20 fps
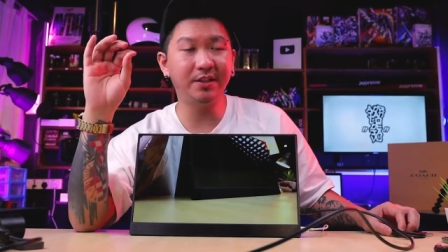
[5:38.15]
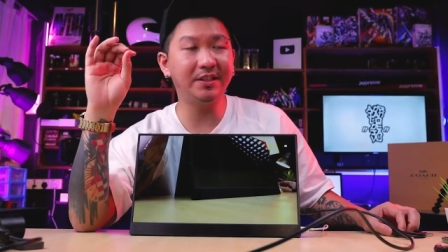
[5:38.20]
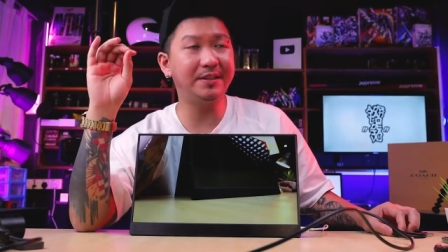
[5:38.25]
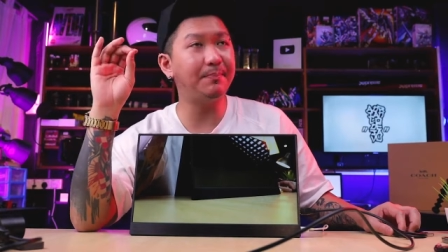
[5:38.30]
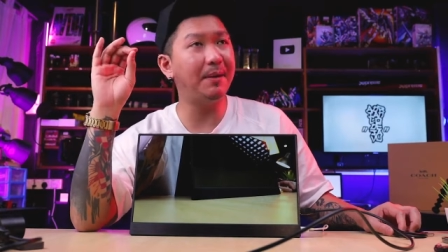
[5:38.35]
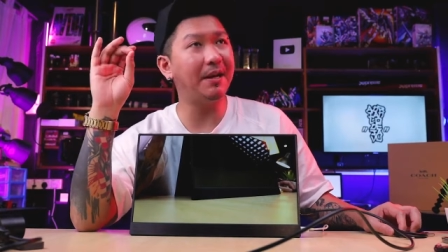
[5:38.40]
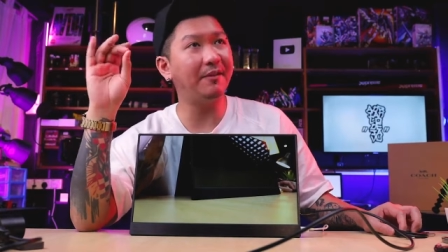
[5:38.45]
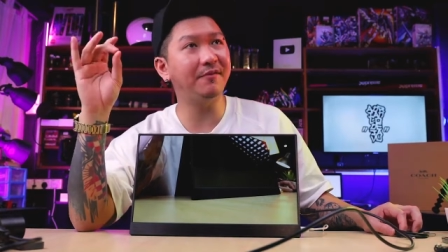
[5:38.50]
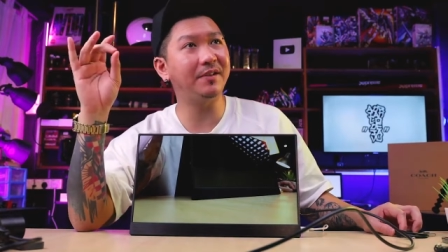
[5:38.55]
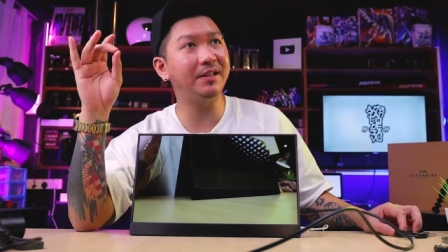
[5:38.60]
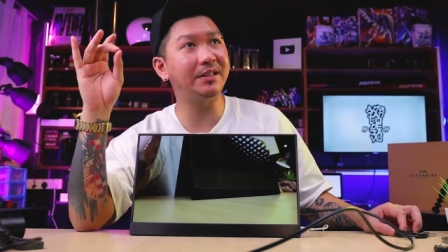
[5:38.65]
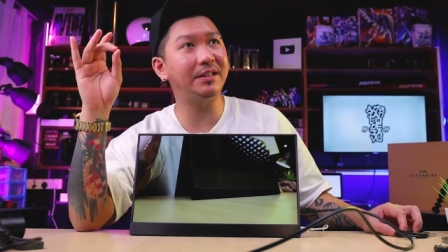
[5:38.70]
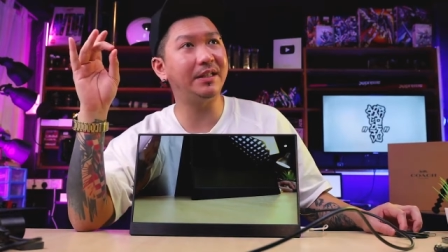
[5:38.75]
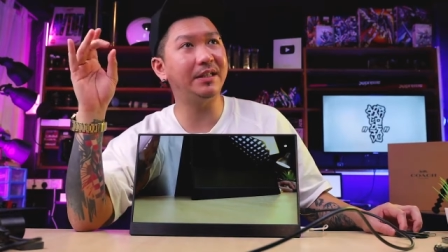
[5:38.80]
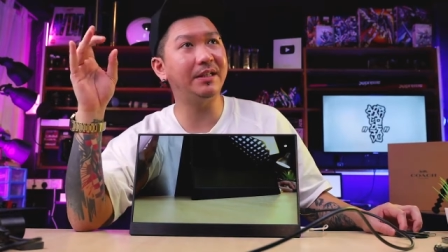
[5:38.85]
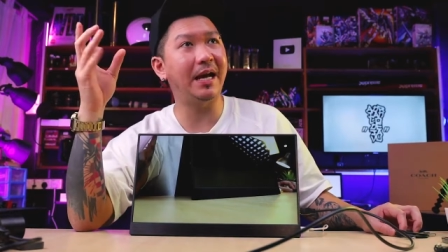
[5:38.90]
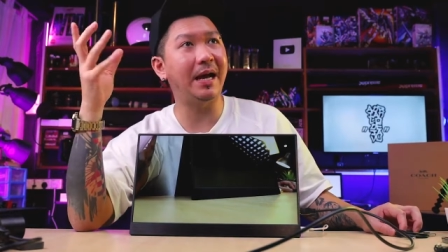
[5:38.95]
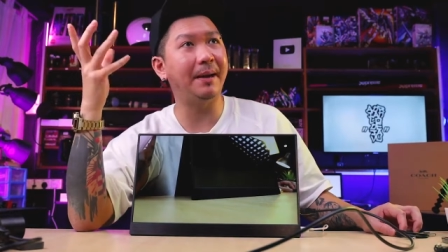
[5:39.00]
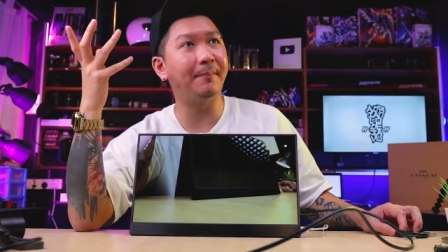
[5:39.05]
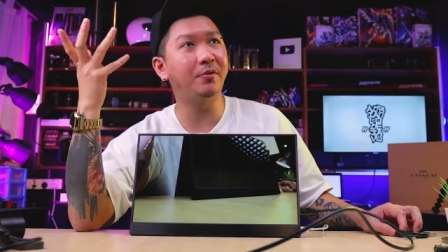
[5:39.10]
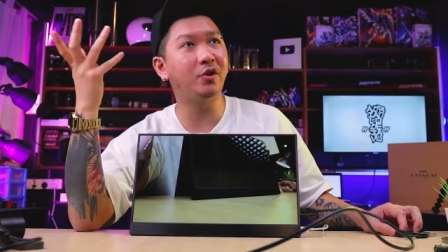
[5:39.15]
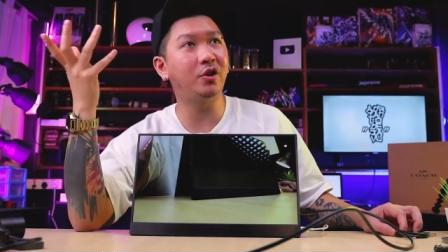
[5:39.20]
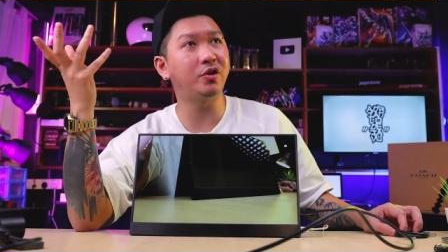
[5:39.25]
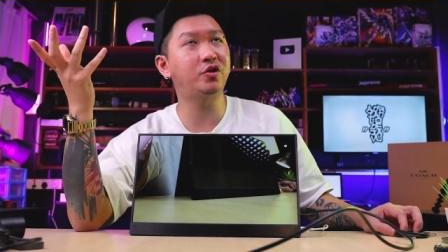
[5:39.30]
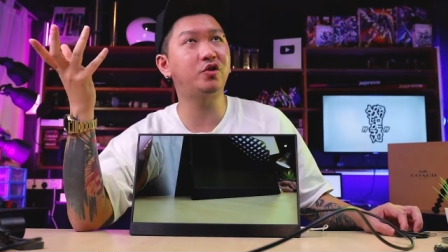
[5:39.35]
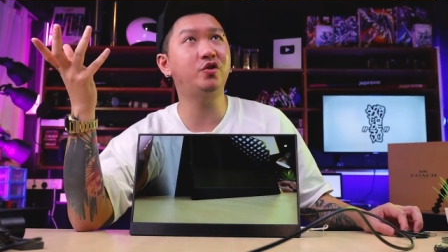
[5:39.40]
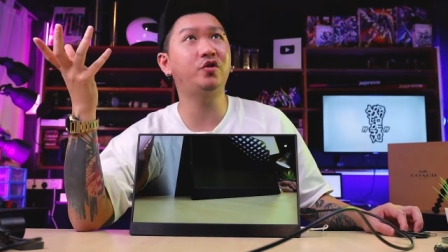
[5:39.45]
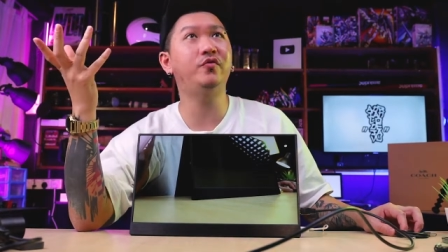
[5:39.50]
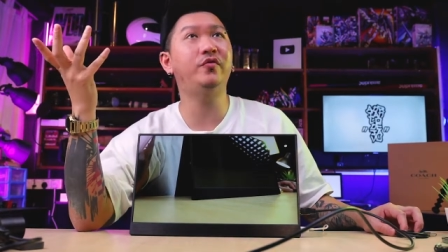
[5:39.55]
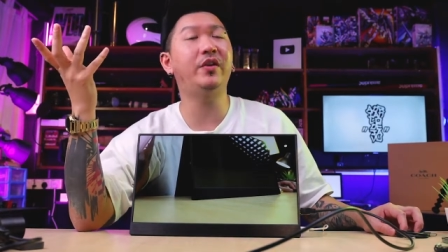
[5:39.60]
Smart version, I'm not
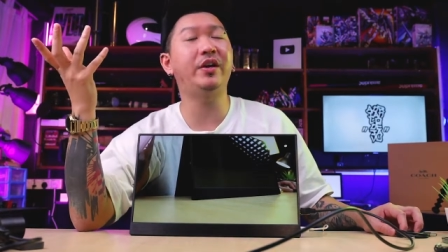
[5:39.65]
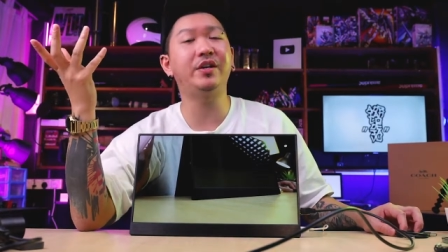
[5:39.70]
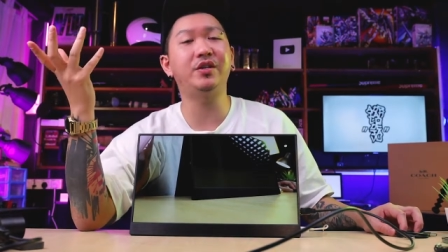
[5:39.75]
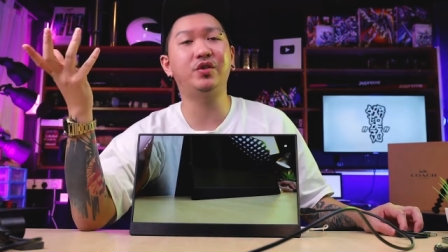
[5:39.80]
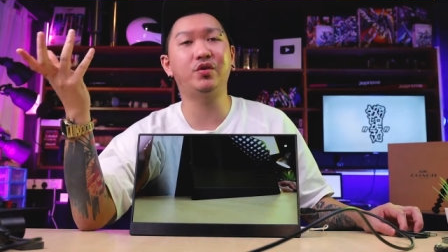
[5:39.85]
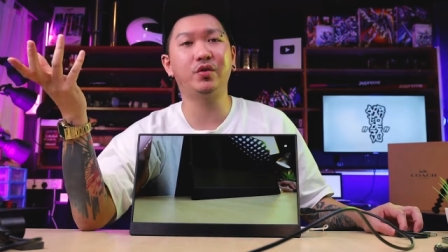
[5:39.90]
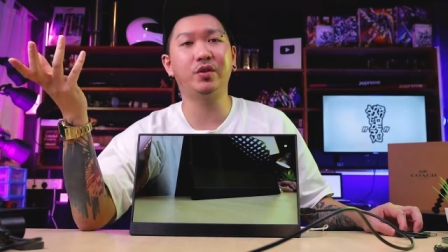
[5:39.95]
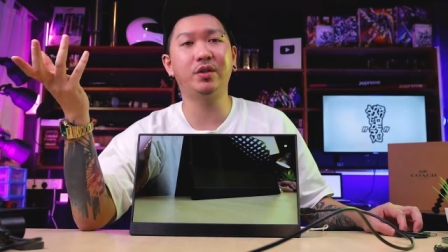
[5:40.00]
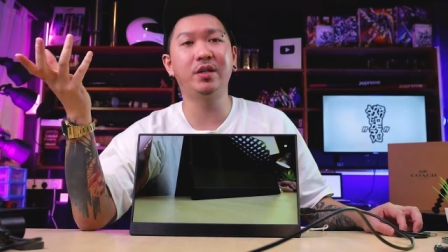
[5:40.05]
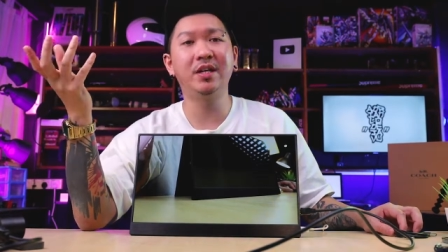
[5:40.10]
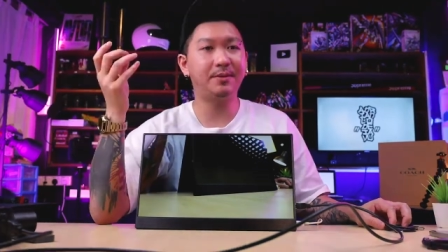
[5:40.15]
so very sure.